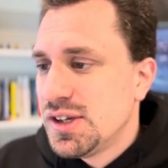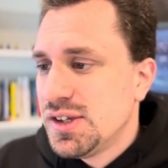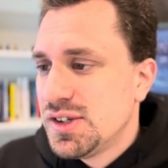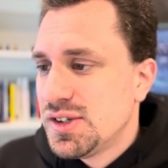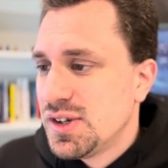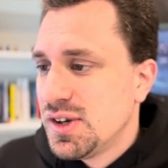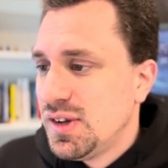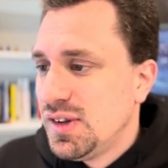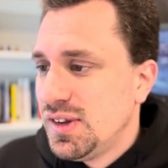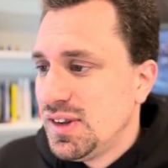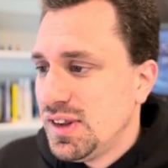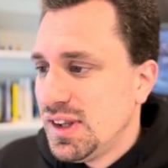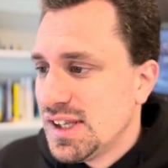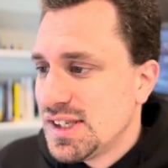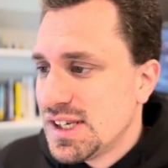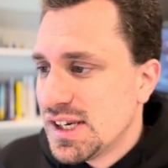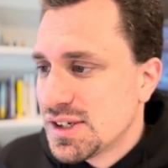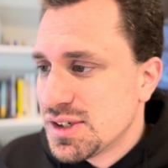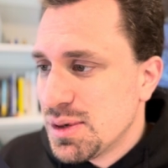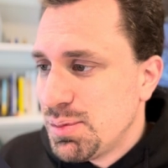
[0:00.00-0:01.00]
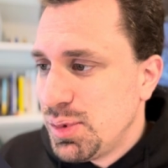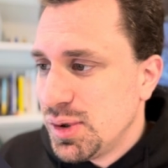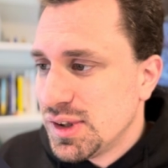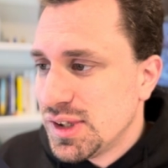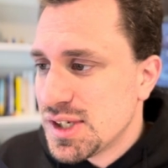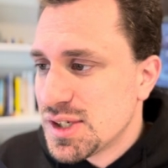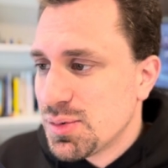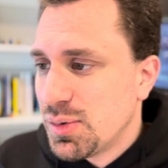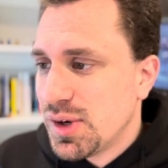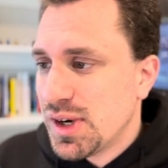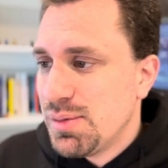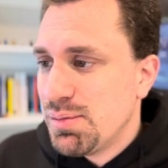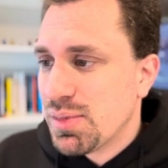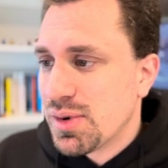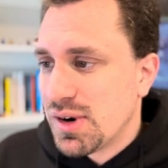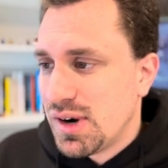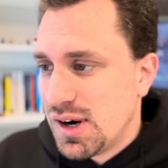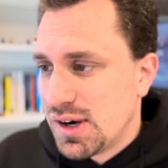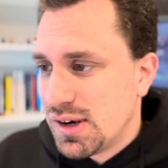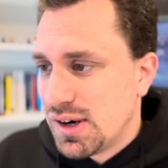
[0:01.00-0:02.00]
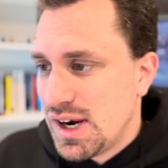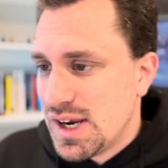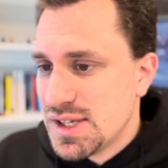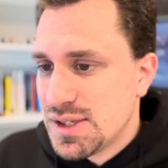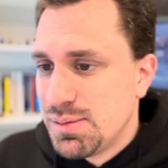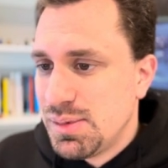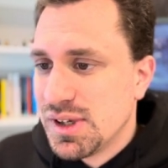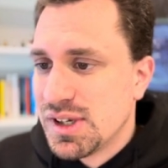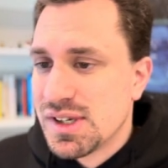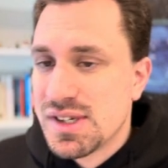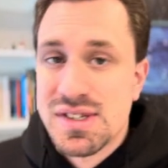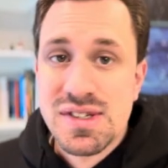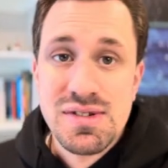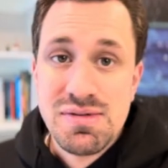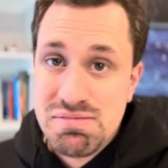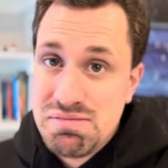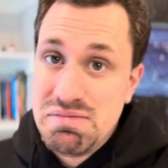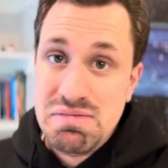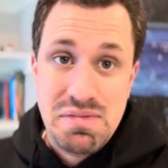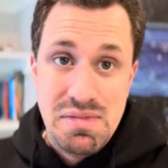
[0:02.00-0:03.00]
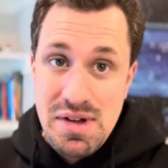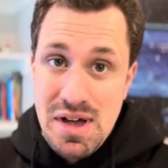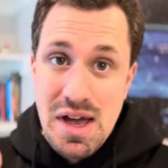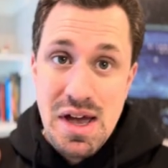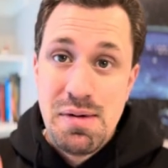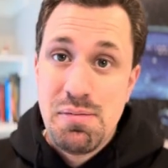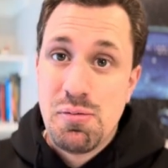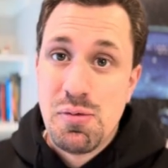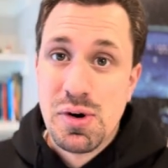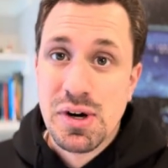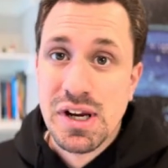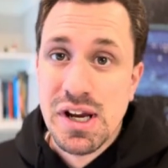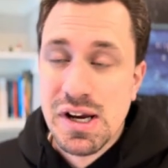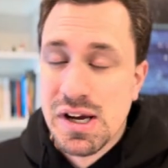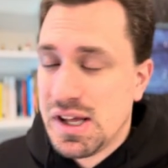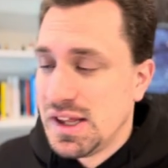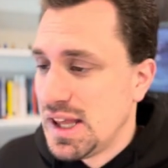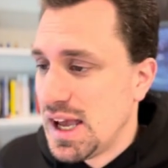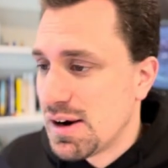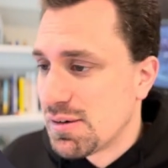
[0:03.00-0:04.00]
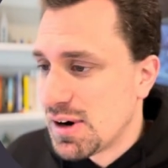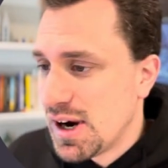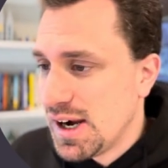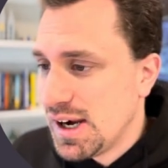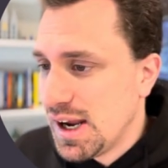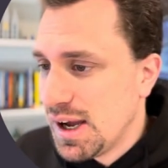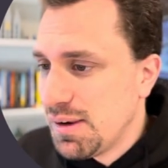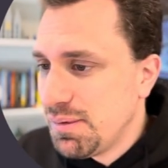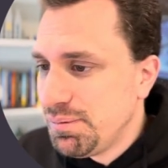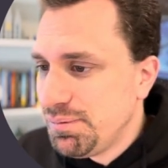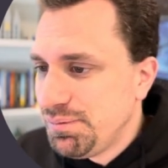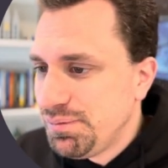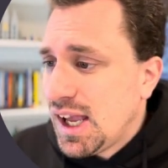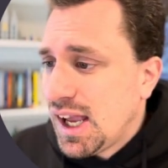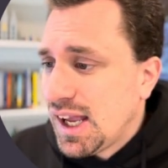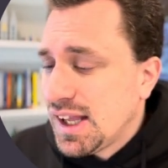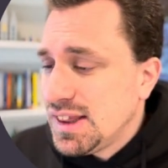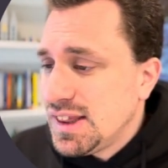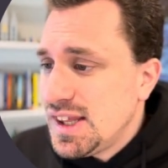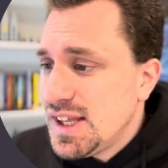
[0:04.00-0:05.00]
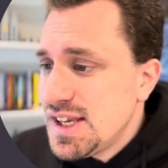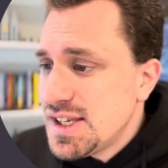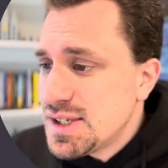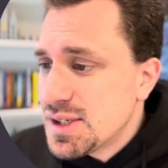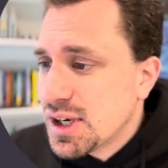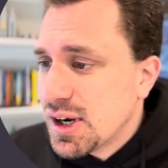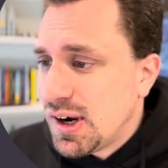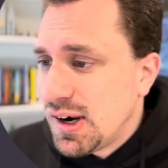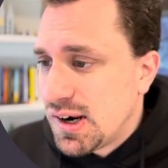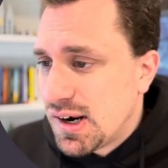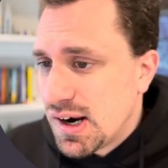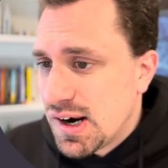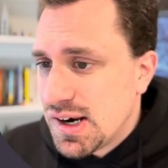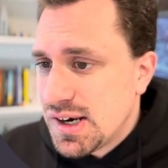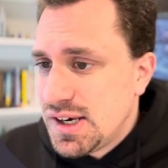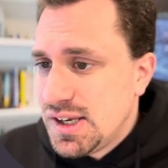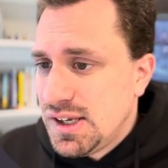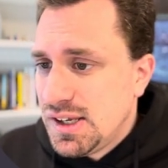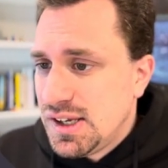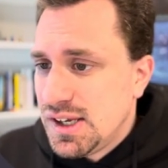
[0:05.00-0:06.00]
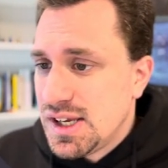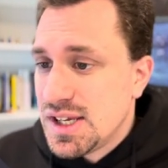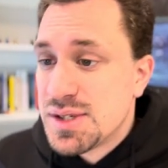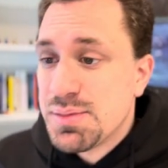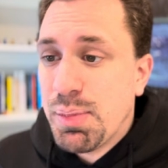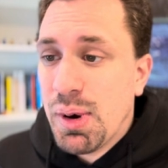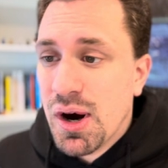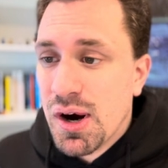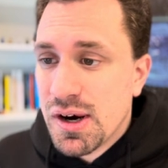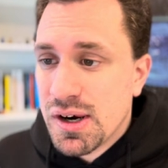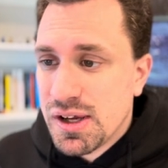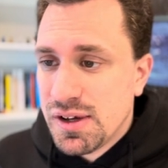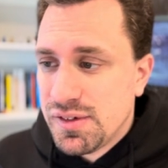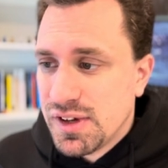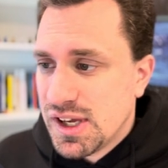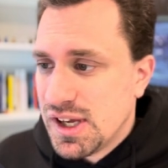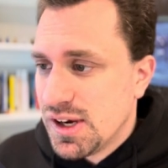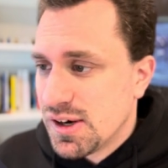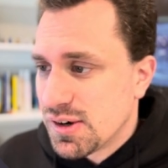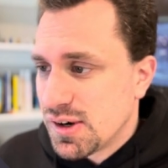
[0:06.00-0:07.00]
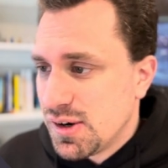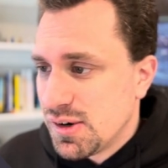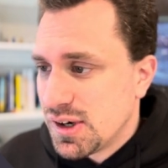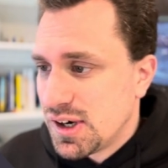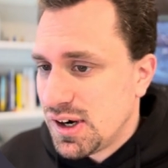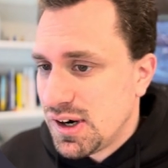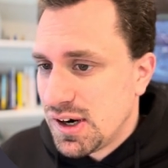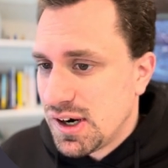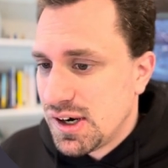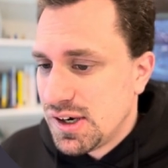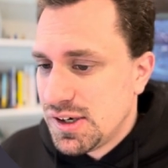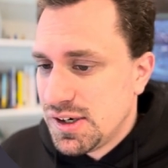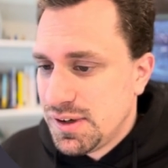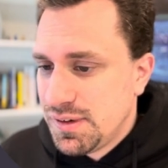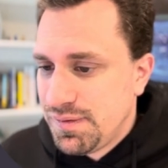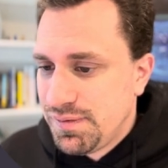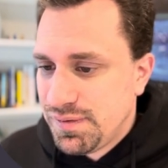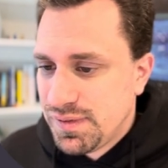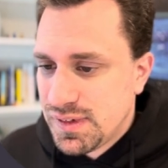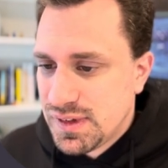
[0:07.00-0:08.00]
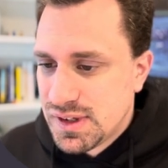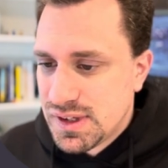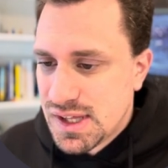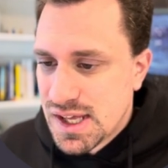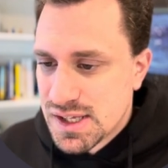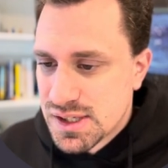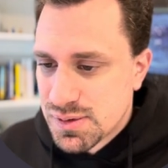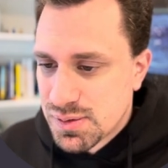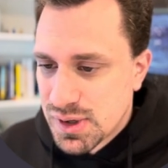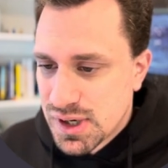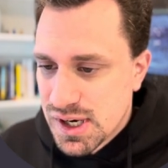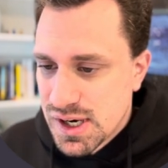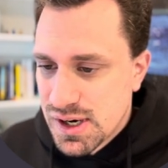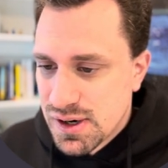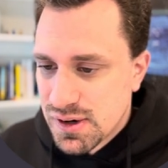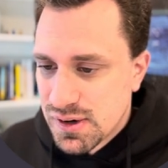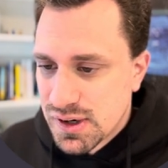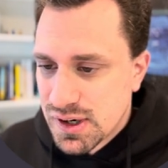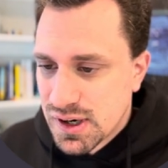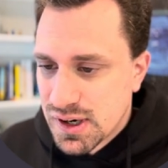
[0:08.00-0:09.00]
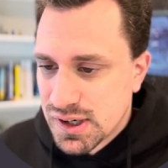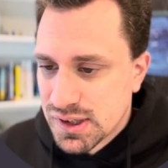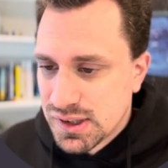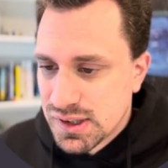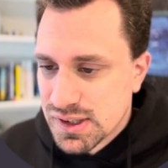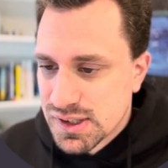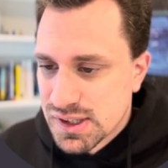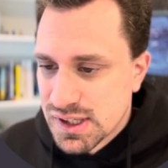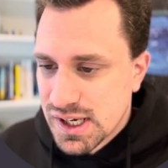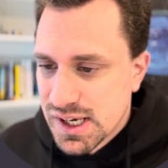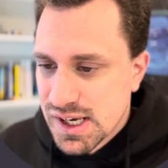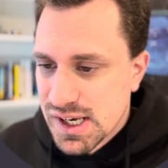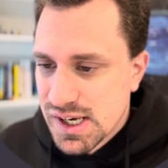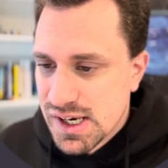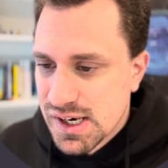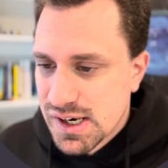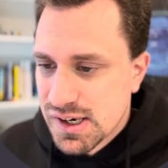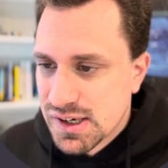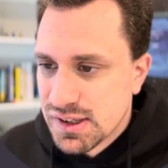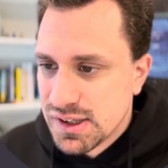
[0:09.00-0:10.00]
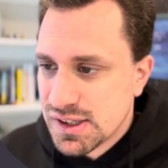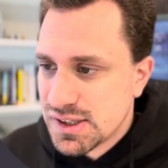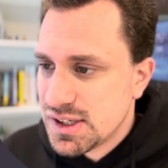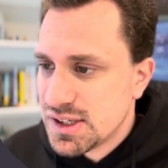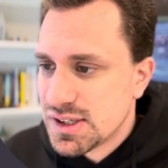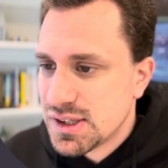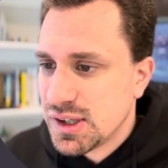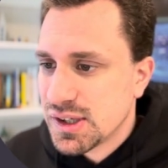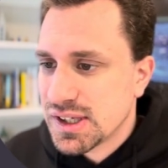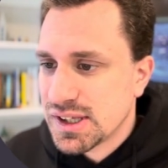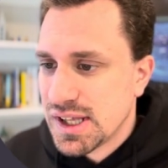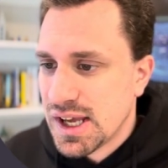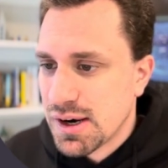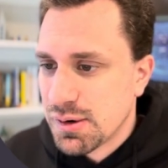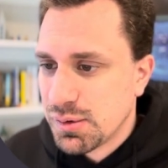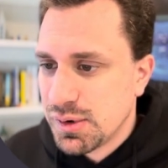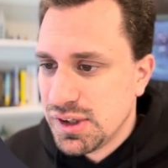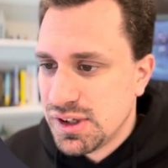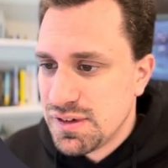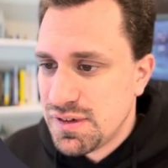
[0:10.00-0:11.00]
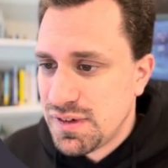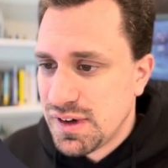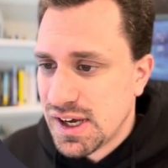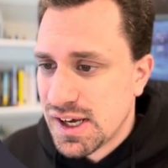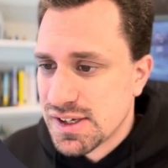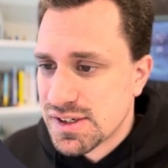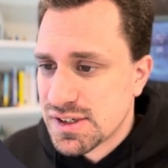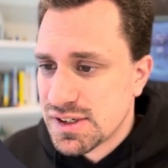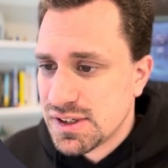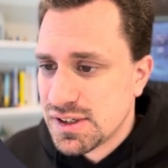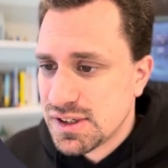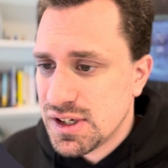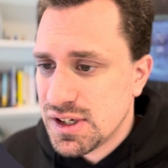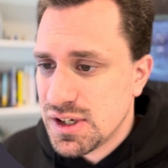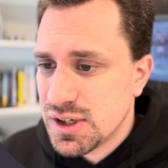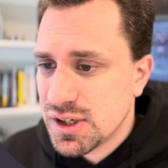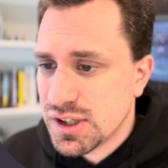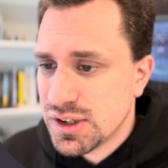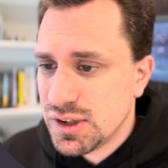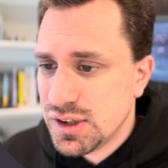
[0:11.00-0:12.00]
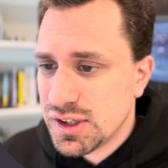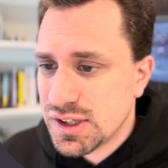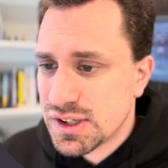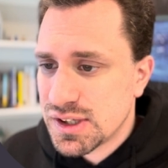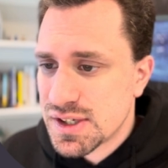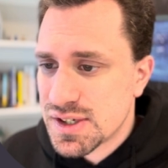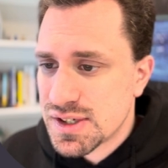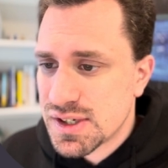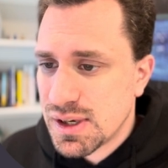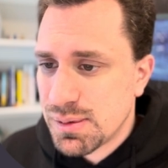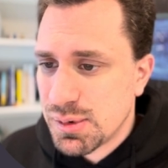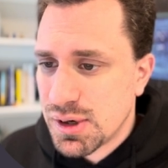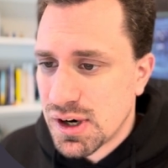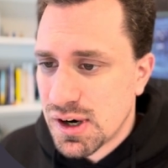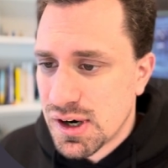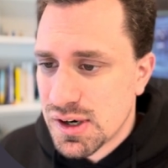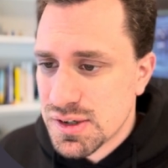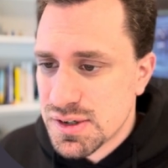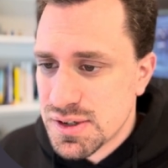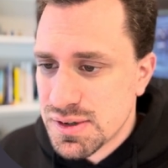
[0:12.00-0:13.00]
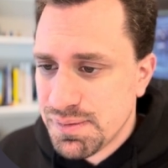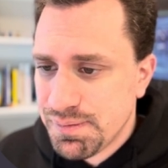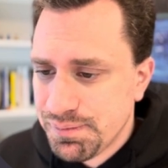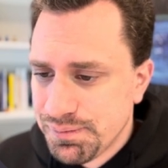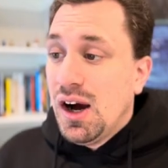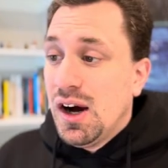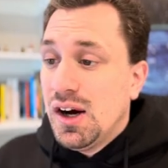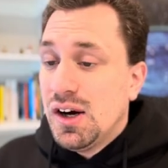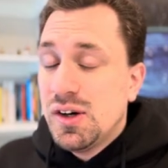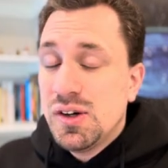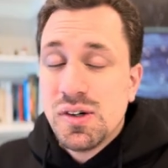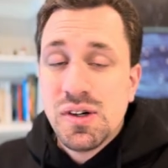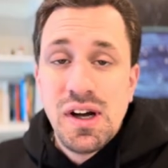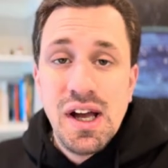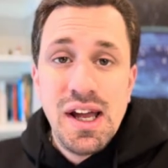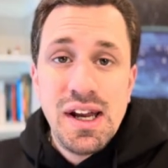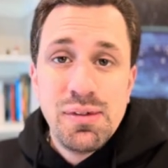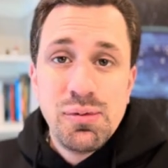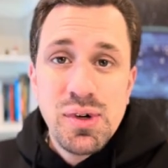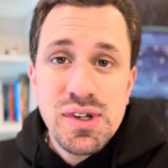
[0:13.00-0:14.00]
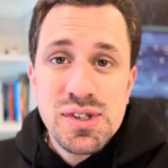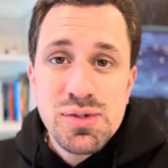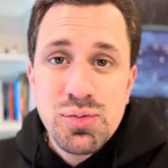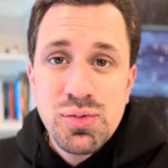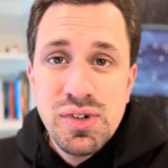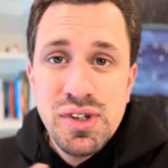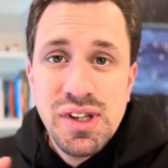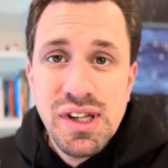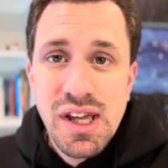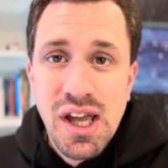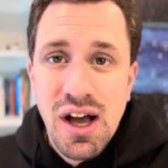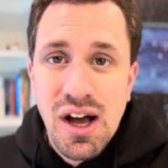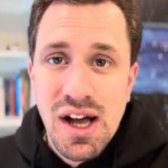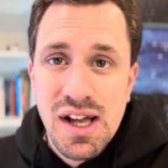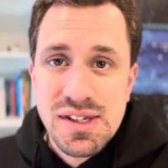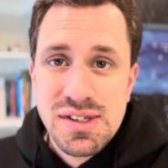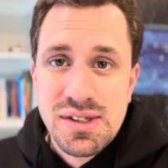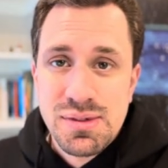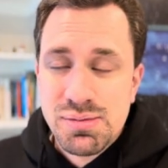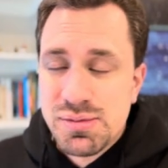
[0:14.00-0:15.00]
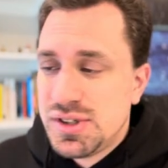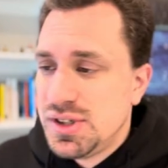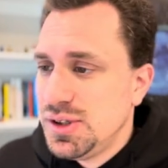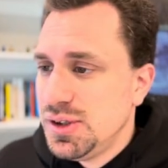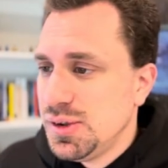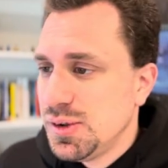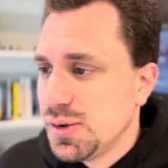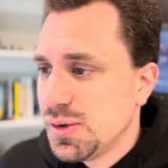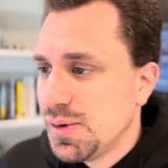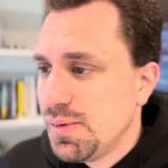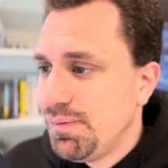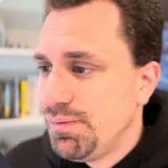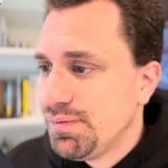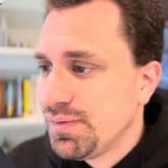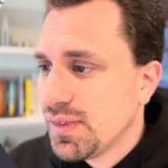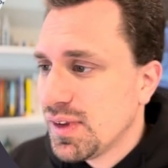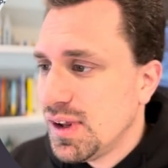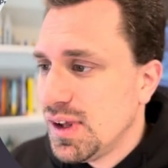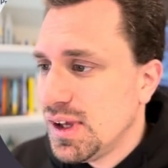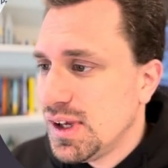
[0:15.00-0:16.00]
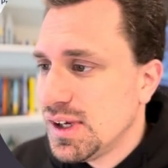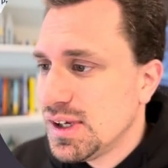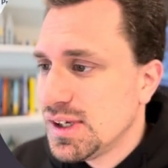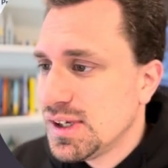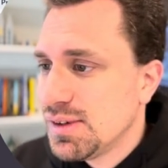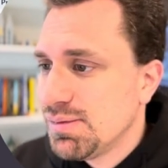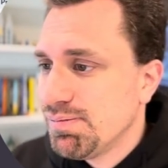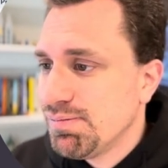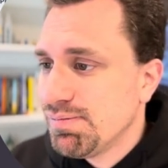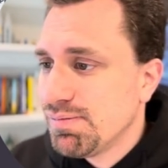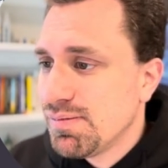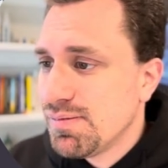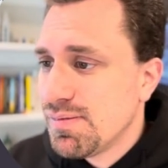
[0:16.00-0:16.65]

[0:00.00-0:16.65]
so let's actually put this one in progress because I'm working on that right now. And this card is part of a hero card. That's what a hero card looks like here. Let's just look at that really fast, you can look at the subcards. Oh, and what's really awesome too, um,